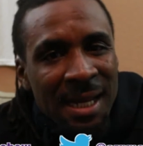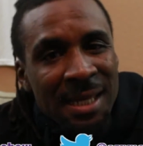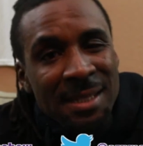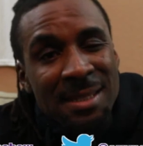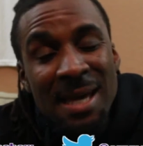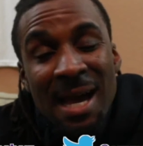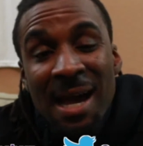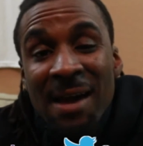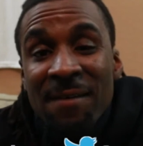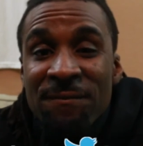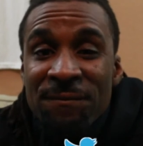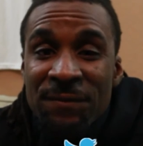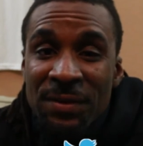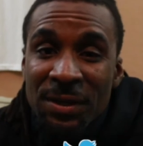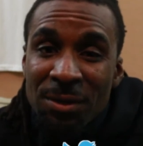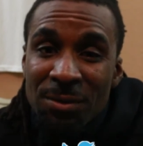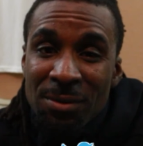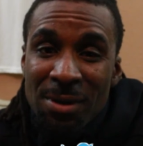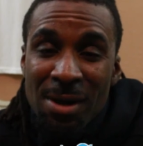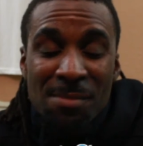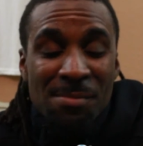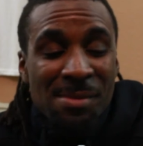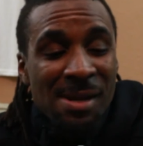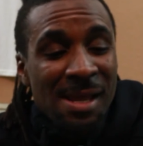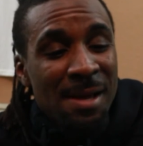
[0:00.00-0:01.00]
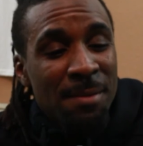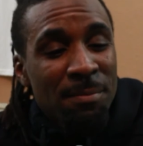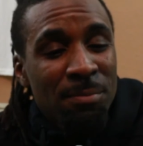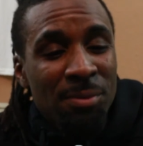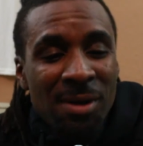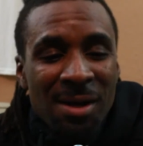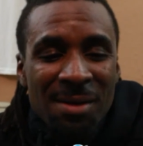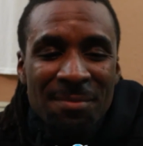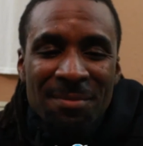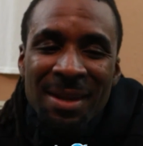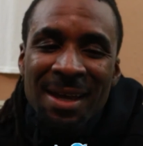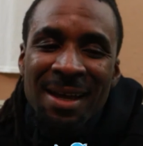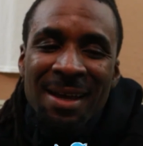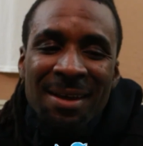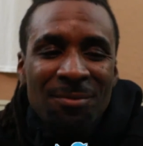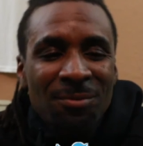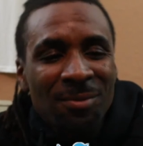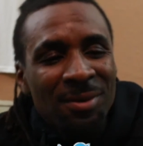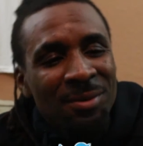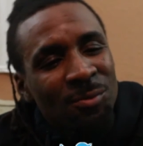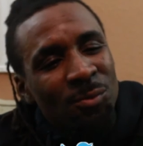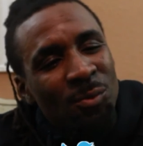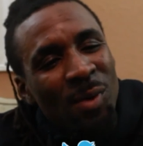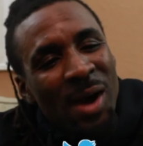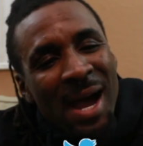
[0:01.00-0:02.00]
That's how I feel. I'm like, bro, I'm
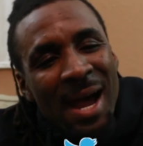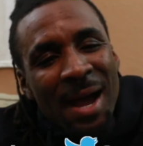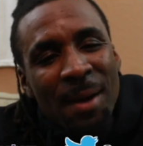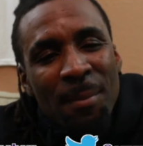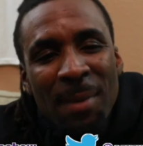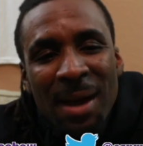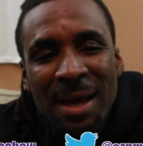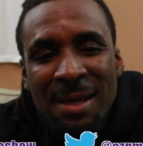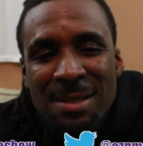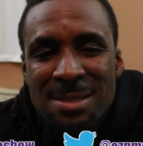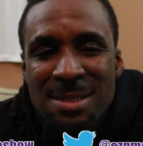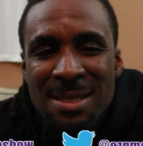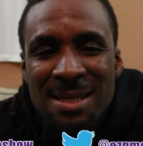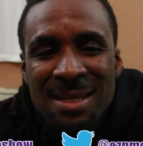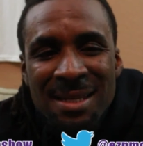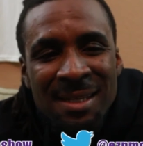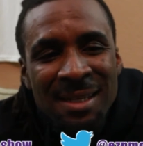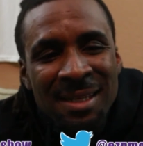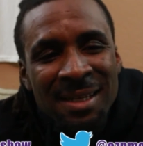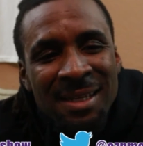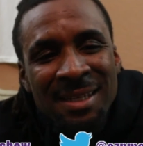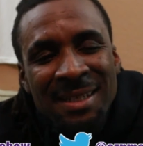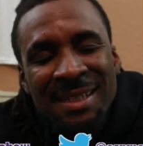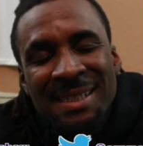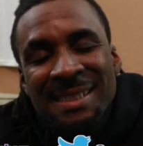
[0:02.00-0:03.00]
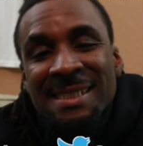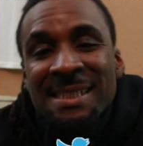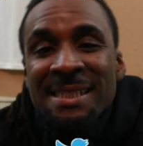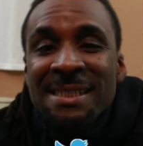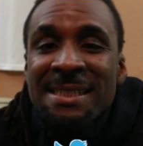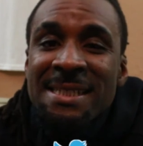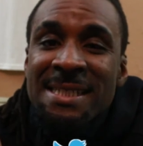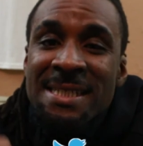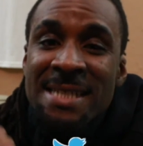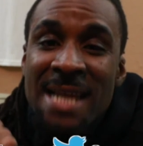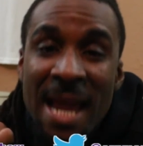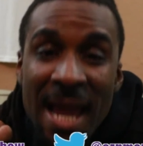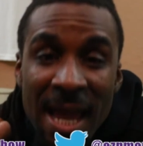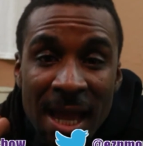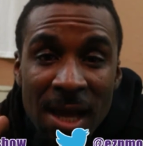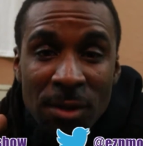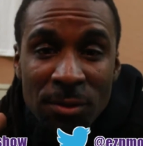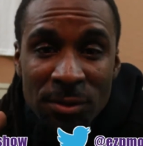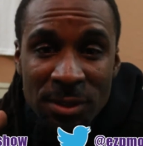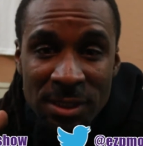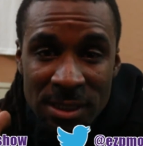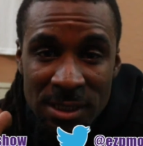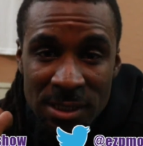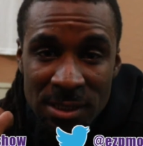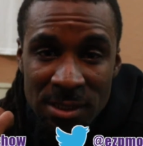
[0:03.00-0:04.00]
not, why am I still, this shit
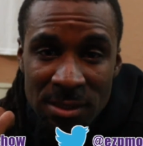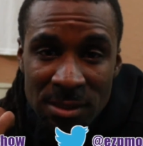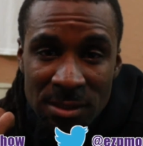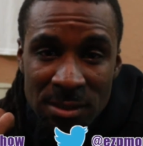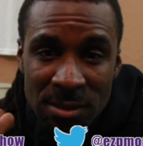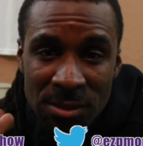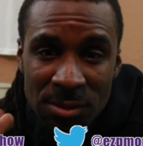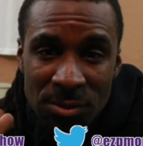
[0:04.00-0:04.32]
childish.